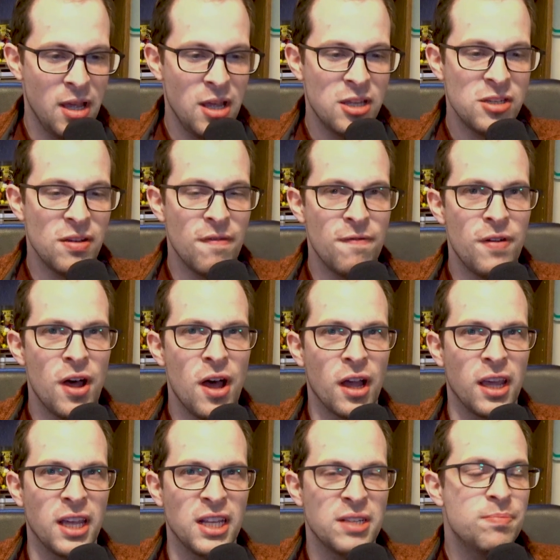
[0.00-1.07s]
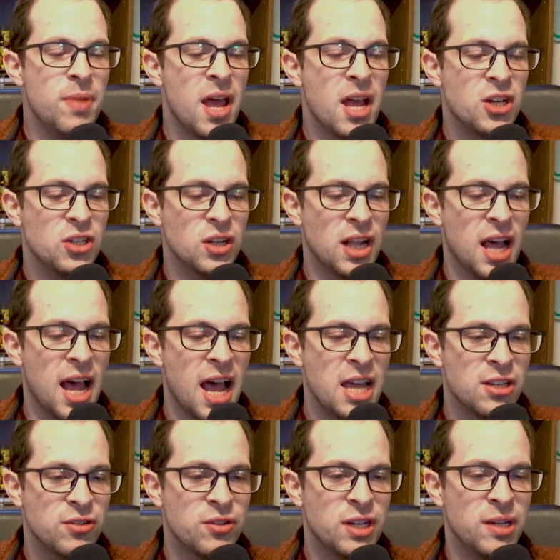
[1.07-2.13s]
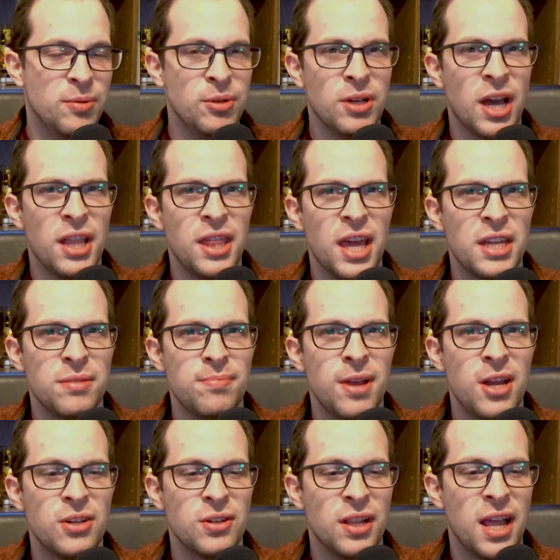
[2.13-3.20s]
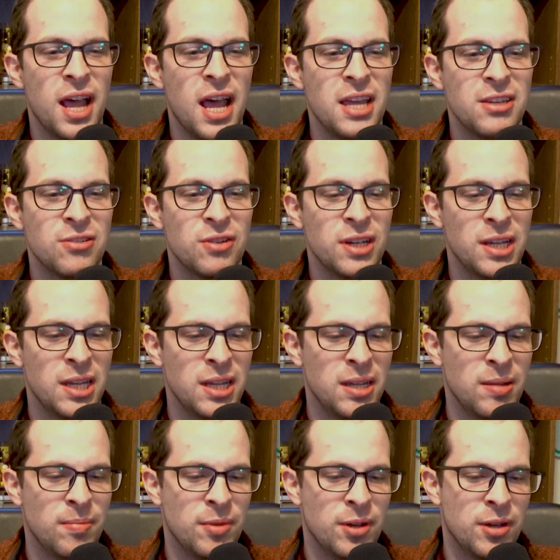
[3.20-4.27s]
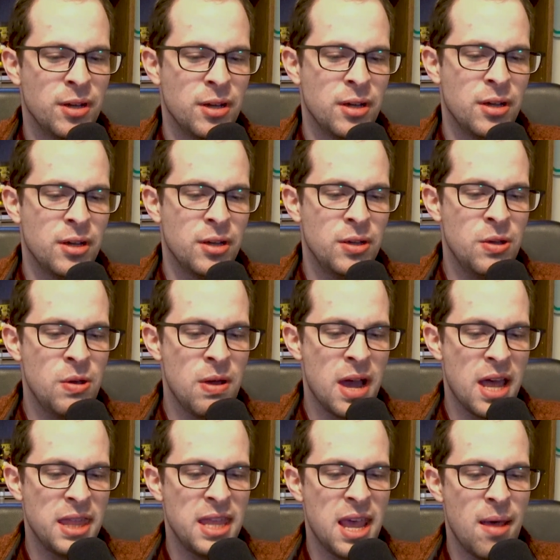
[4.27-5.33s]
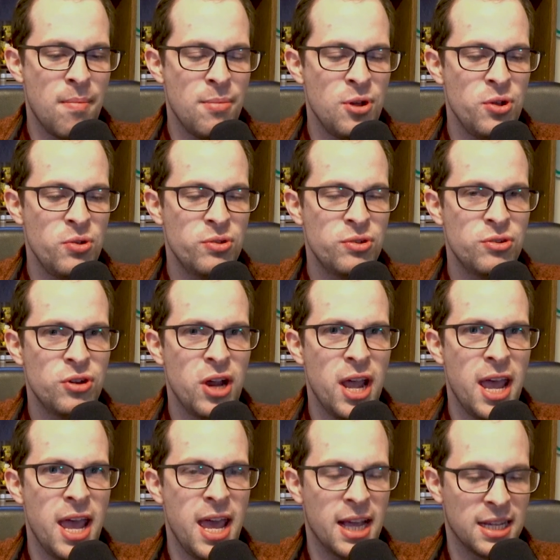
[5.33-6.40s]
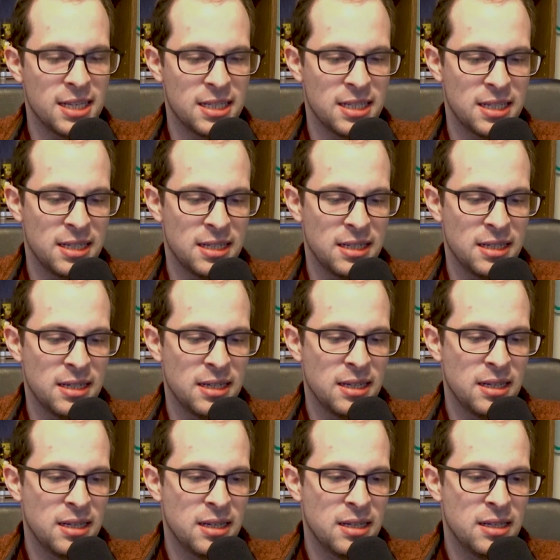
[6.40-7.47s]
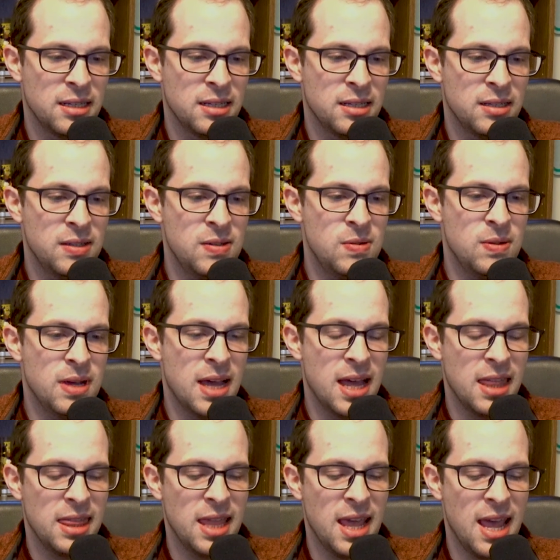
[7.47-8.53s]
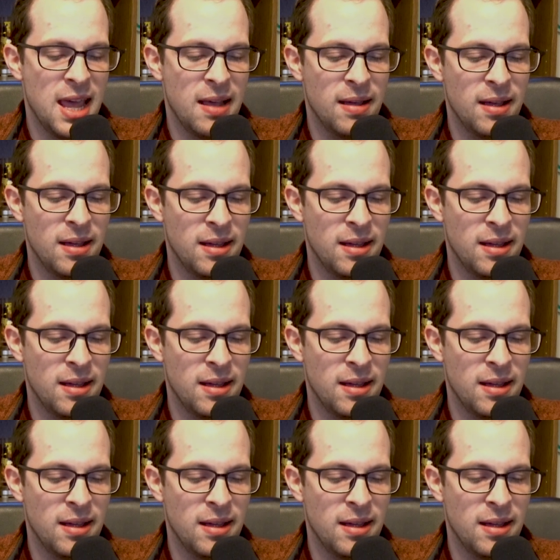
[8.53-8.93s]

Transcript: Some fucking special ice cream. You got that special ice cream. You got that Moose Tracks. You got that,